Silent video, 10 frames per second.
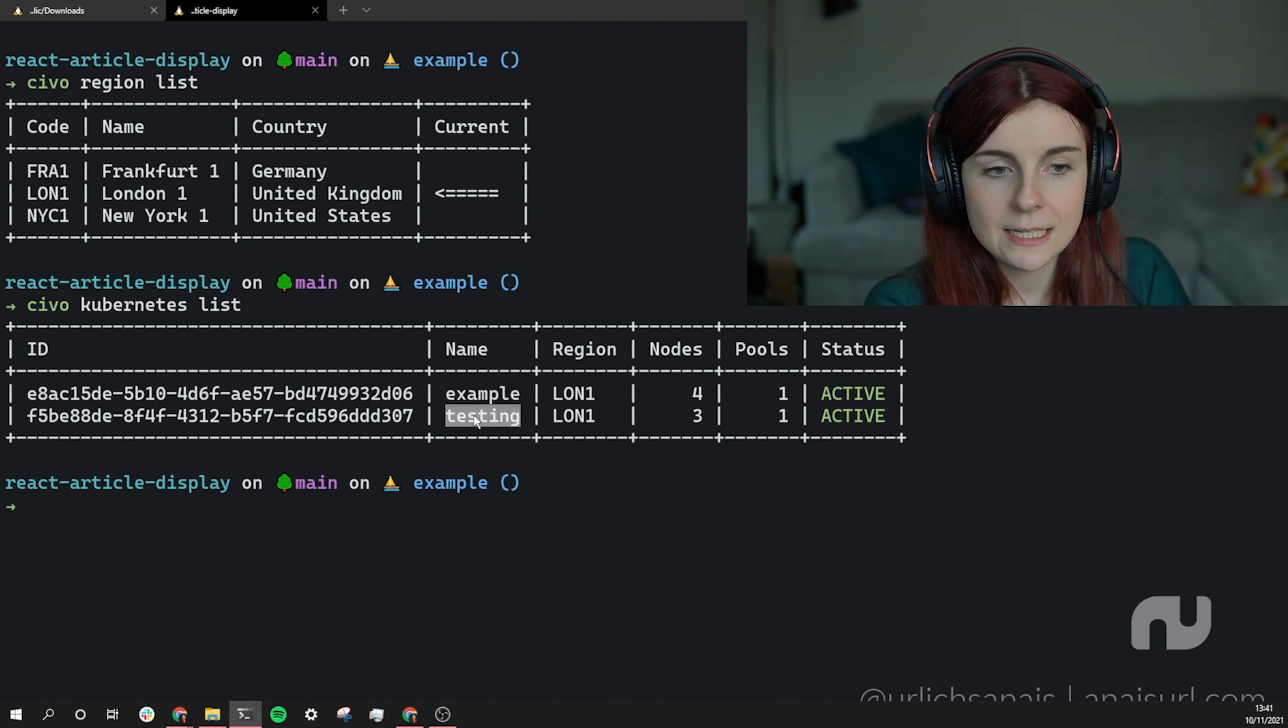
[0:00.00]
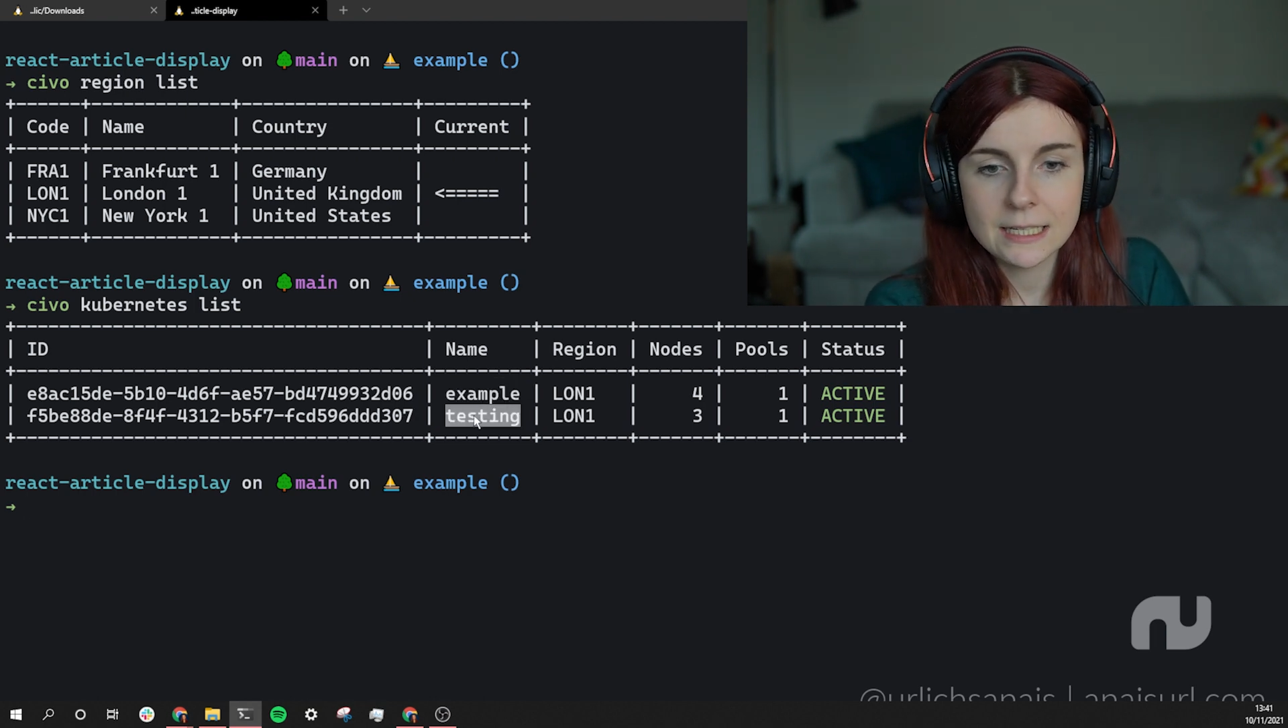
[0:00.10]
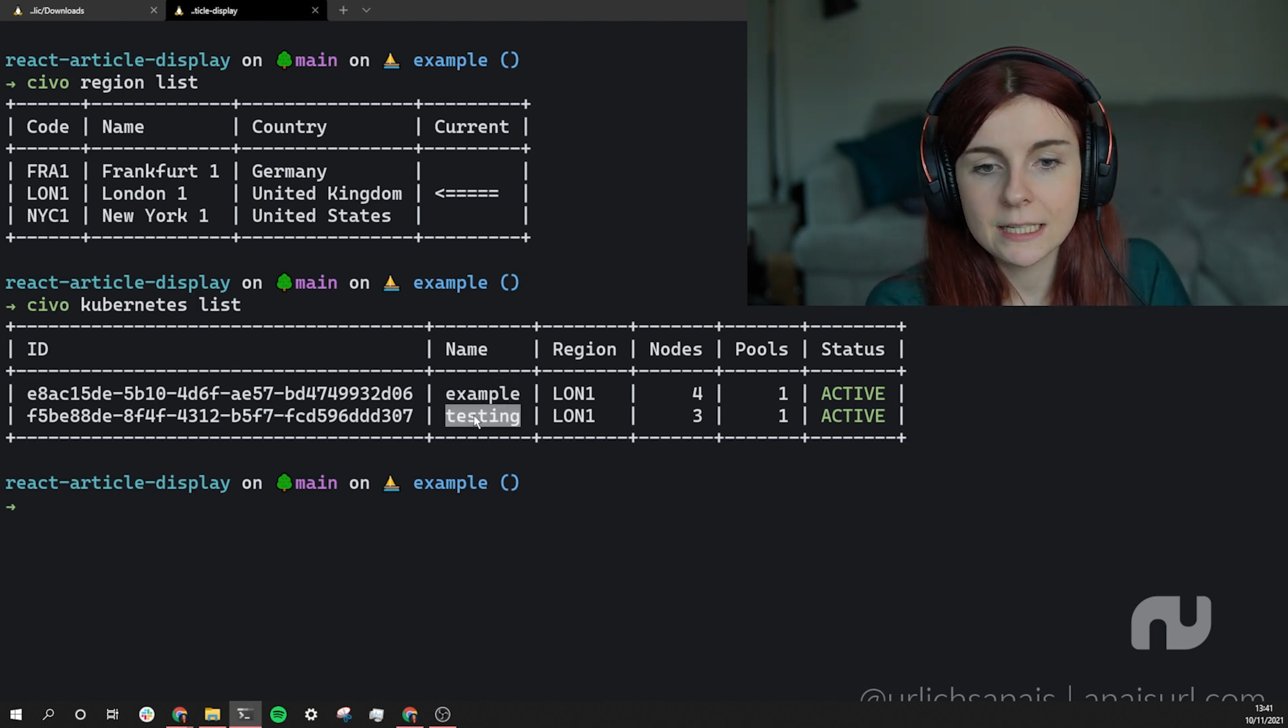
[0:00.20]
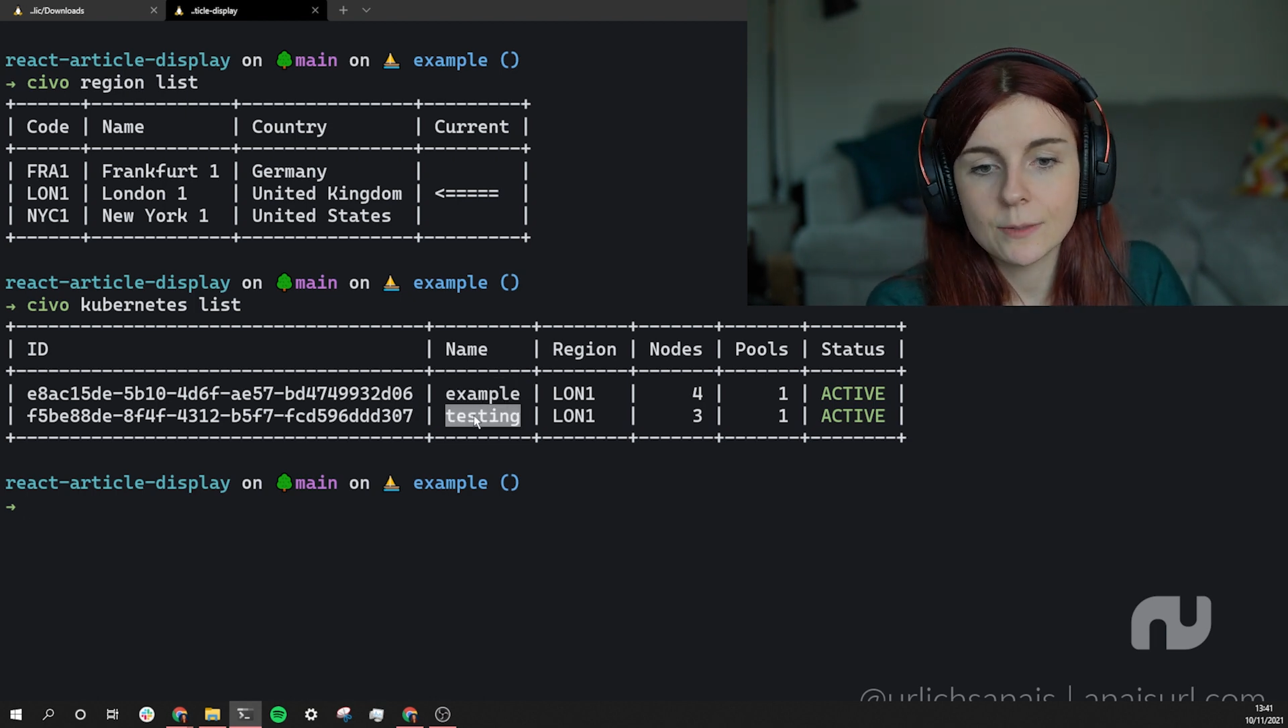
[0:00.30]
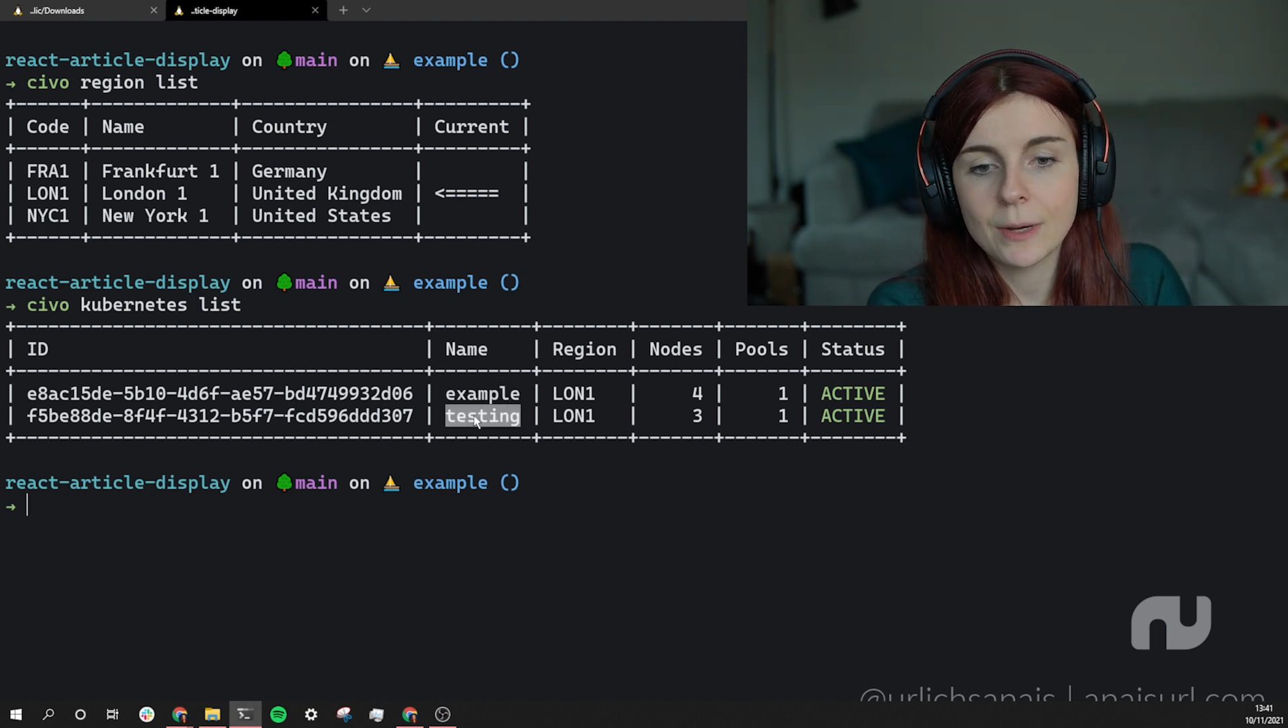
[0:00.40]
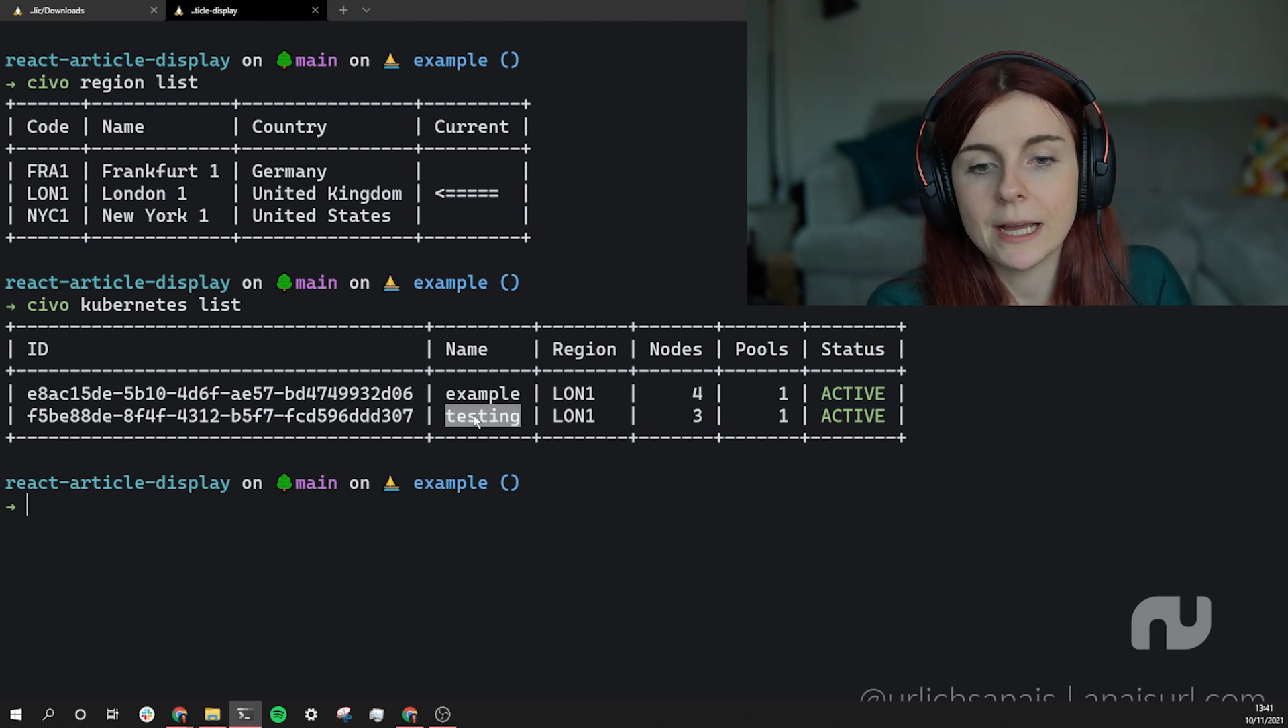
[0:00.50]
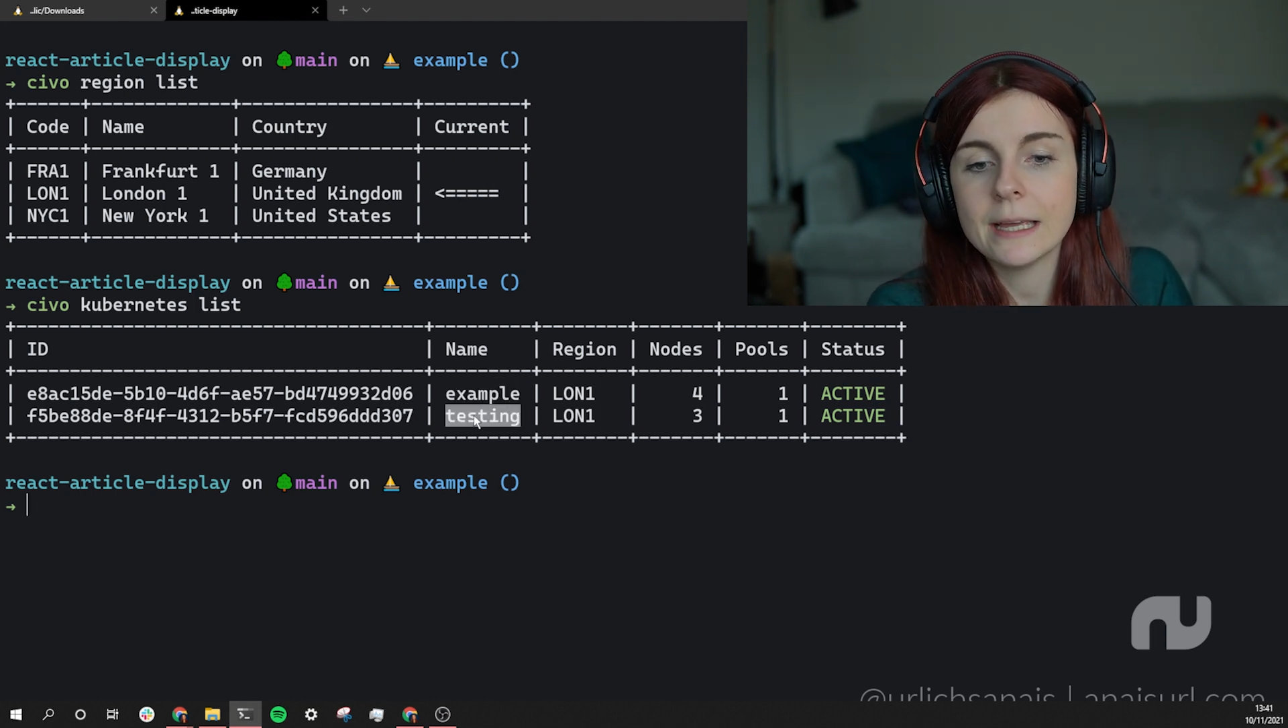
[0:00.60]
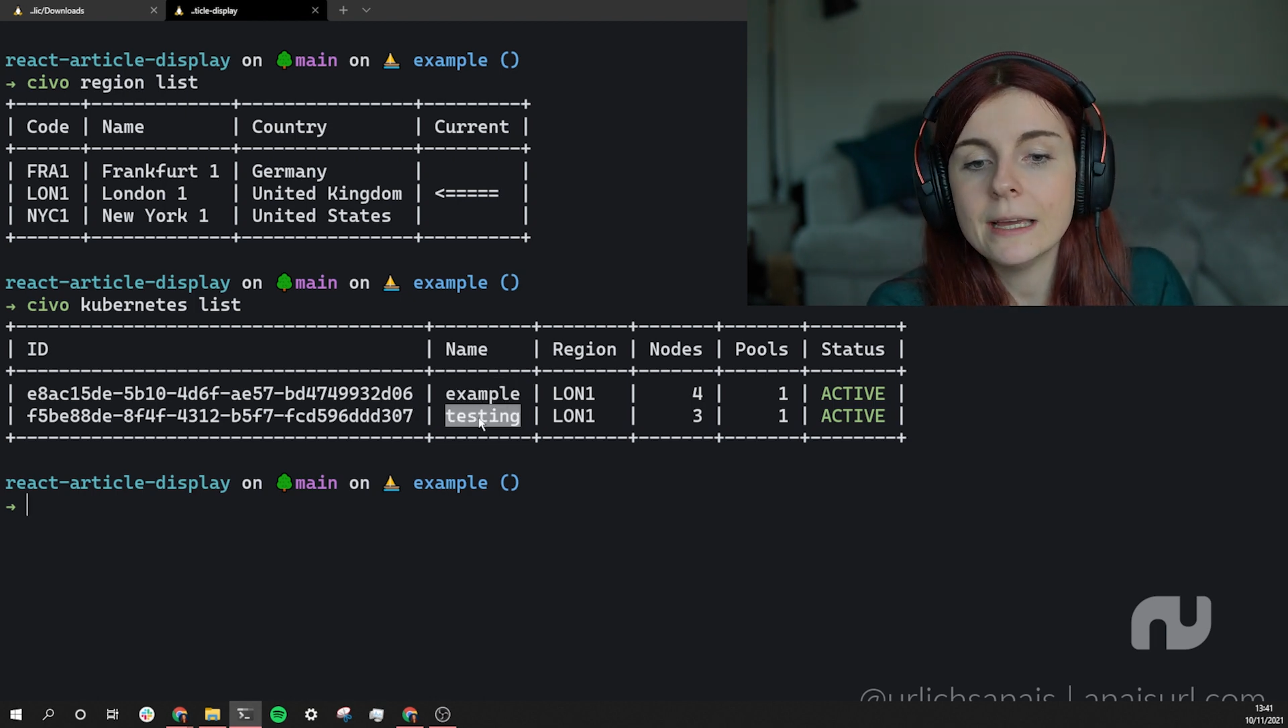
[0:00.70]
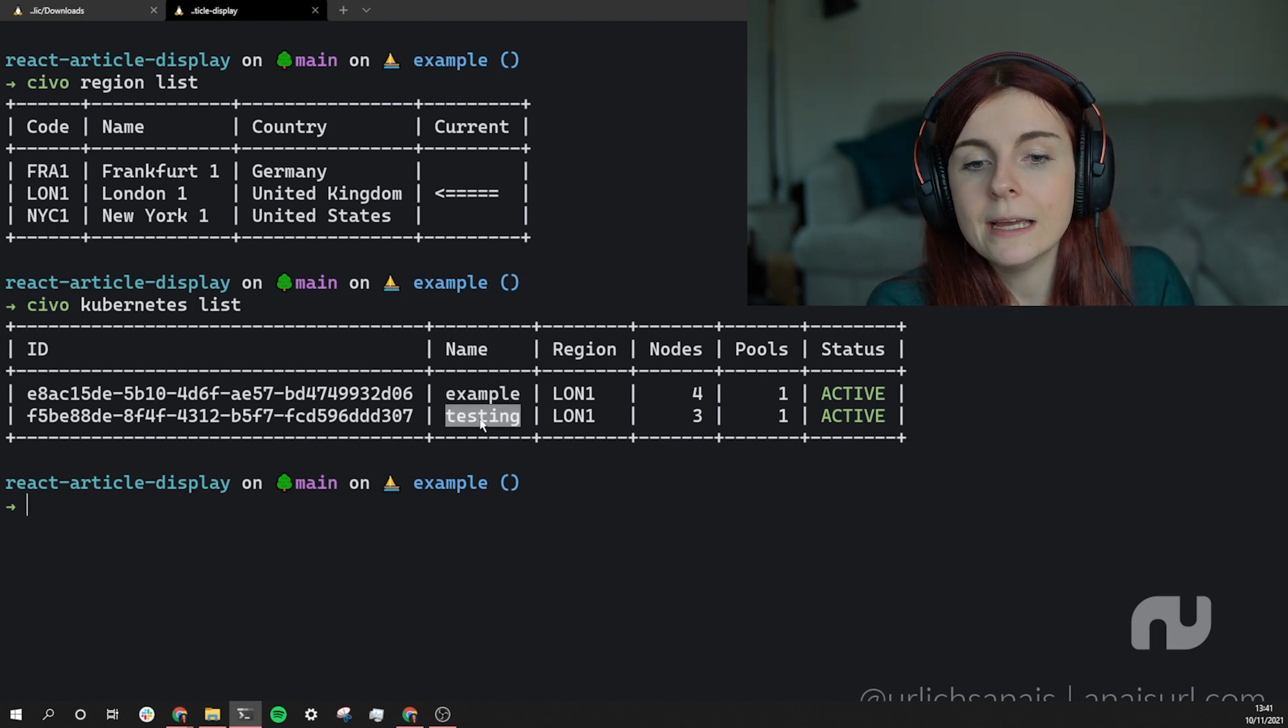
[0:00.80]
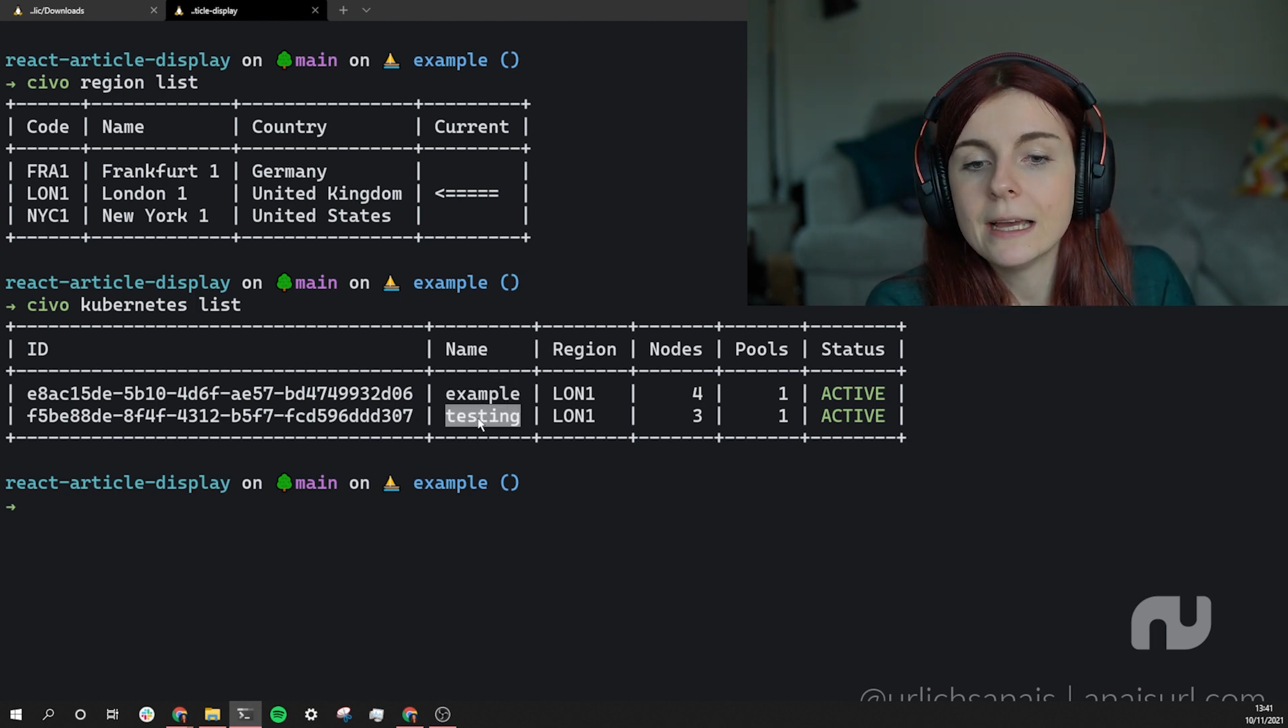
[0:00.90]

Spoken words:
then here my